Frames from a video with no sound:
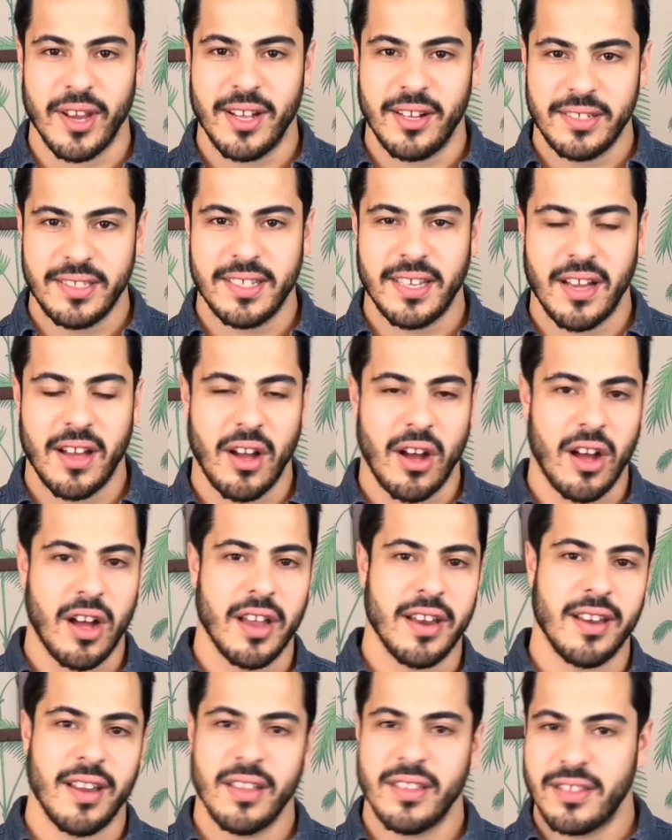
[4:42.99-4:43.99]
ILTA
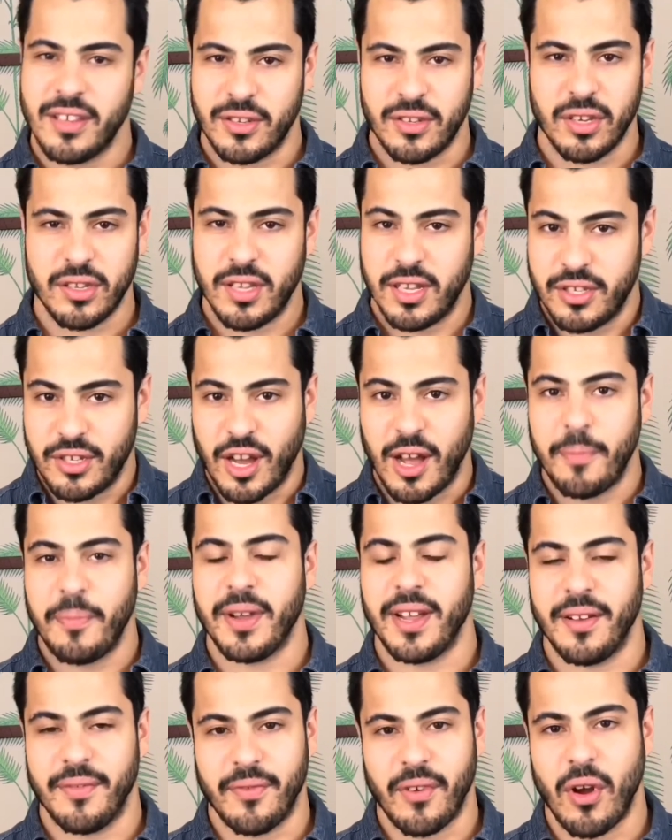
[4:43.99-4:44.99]
on the
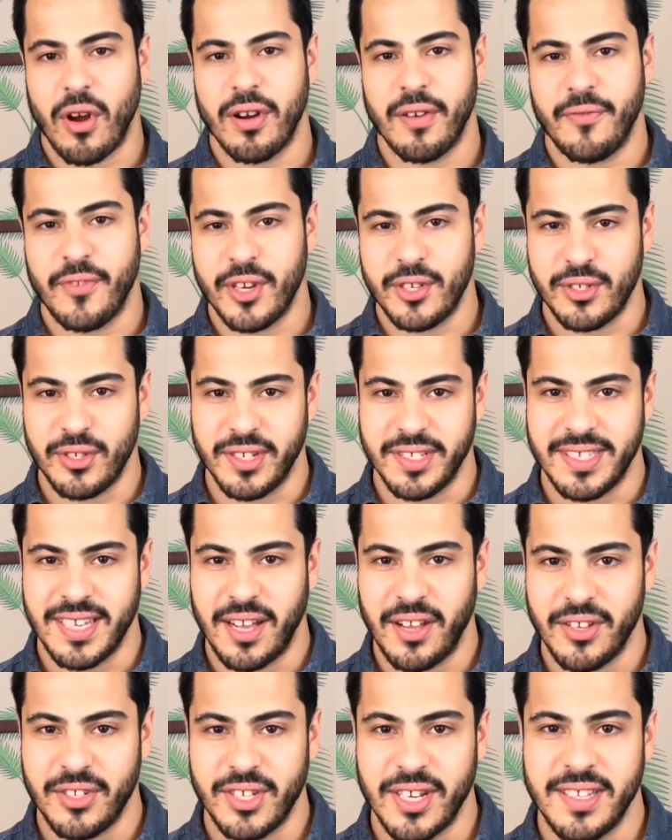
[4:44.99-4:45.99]
topic of artificial
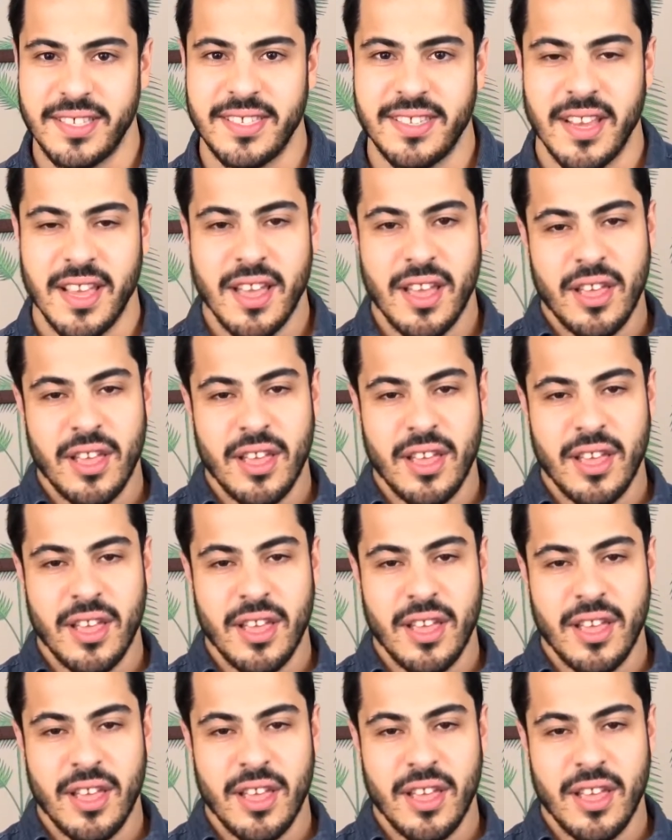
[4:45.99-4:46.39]
intelligence.